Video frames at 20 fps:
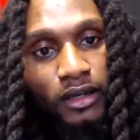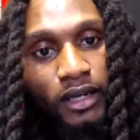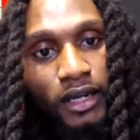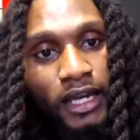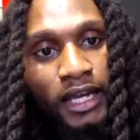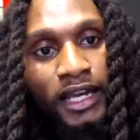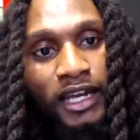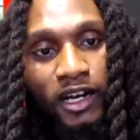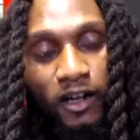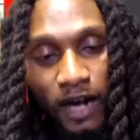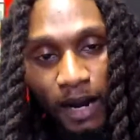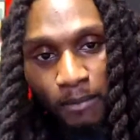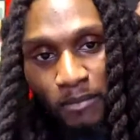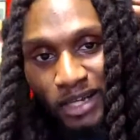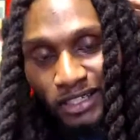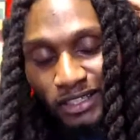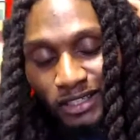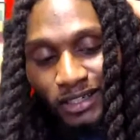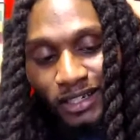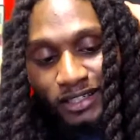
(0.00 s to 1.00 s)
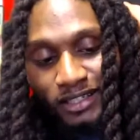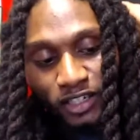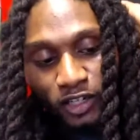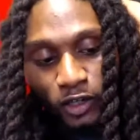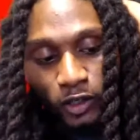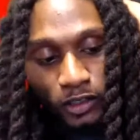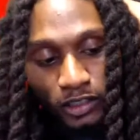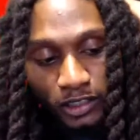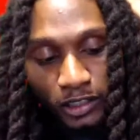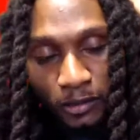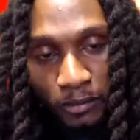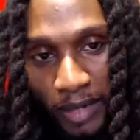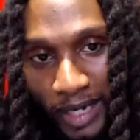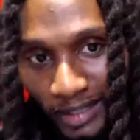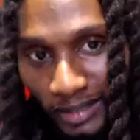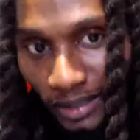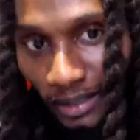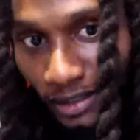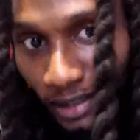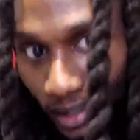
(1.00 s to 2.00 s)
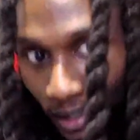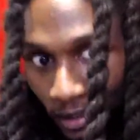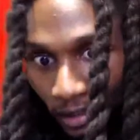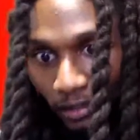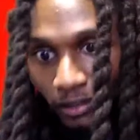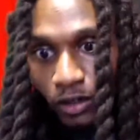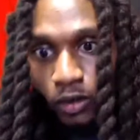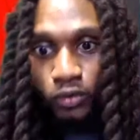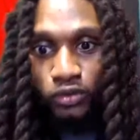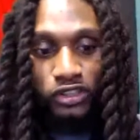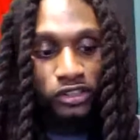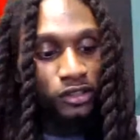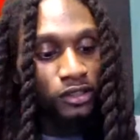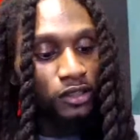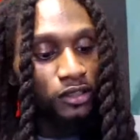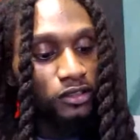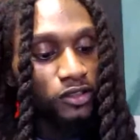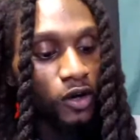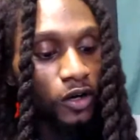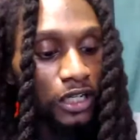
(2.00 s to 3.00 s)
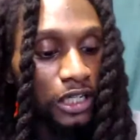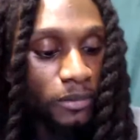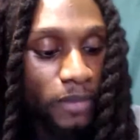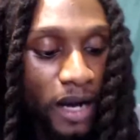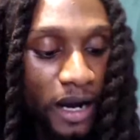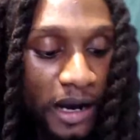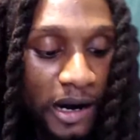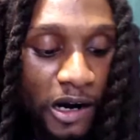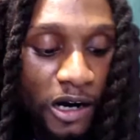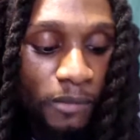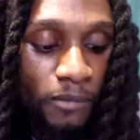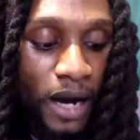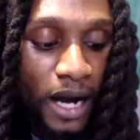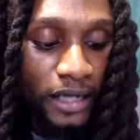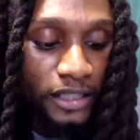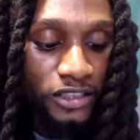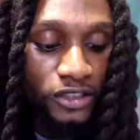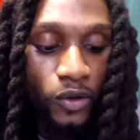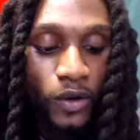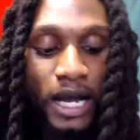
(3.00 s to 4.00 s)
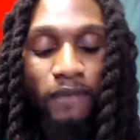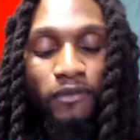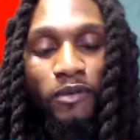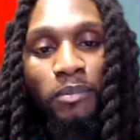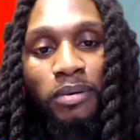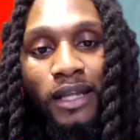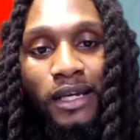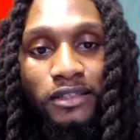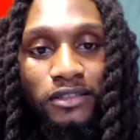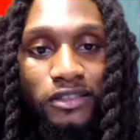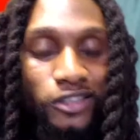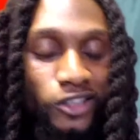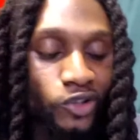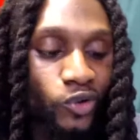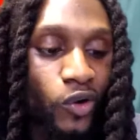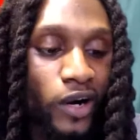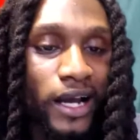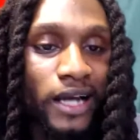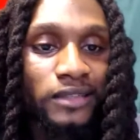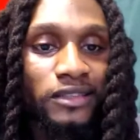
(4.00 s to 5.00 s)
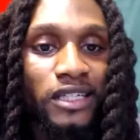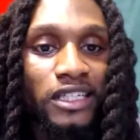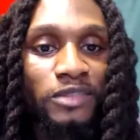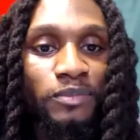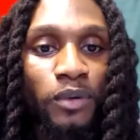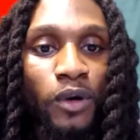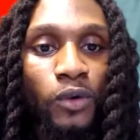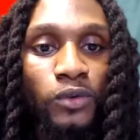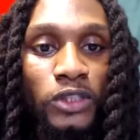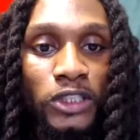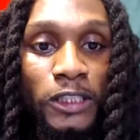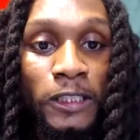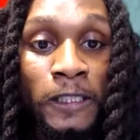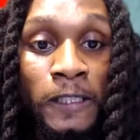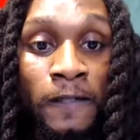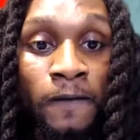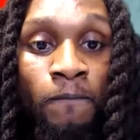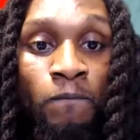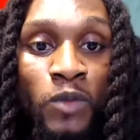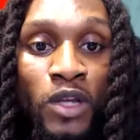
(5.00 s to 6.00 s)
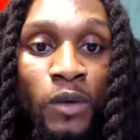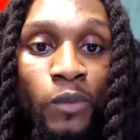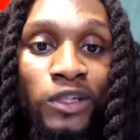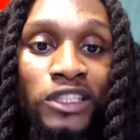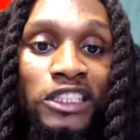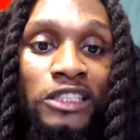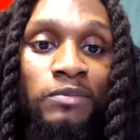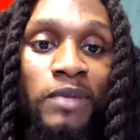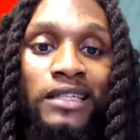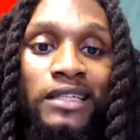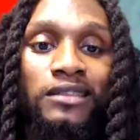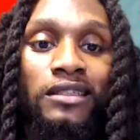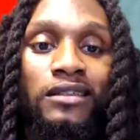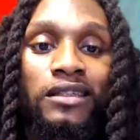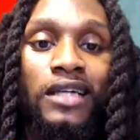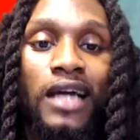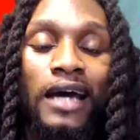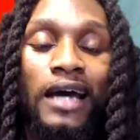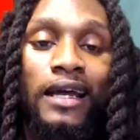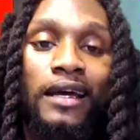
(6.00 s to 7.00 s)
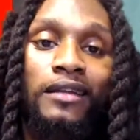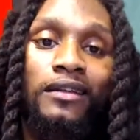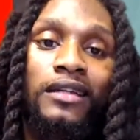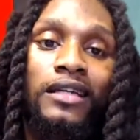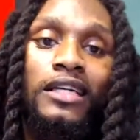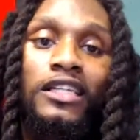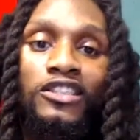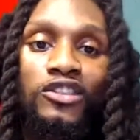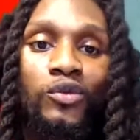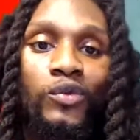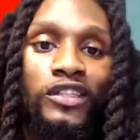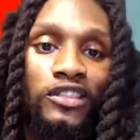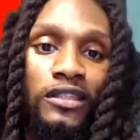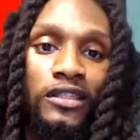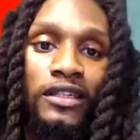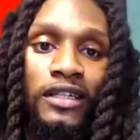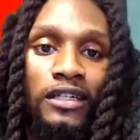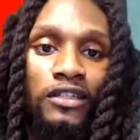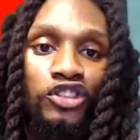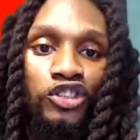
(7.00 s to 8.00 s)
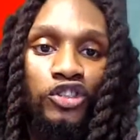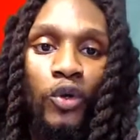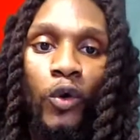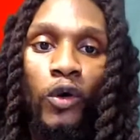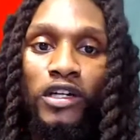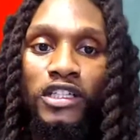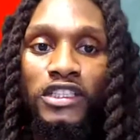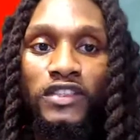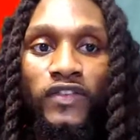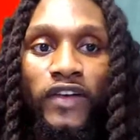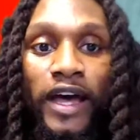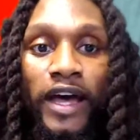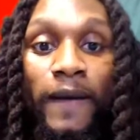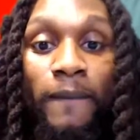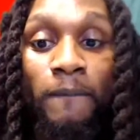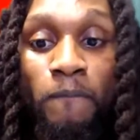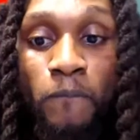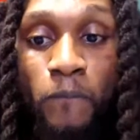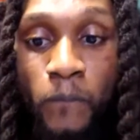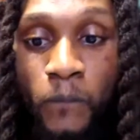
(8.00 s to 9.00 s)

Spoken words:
And here I mentioned this earlier, basically in the notes, talking about how our bodies don't have a place to store excess protein, which is basically how that leads to it getting stored as fat.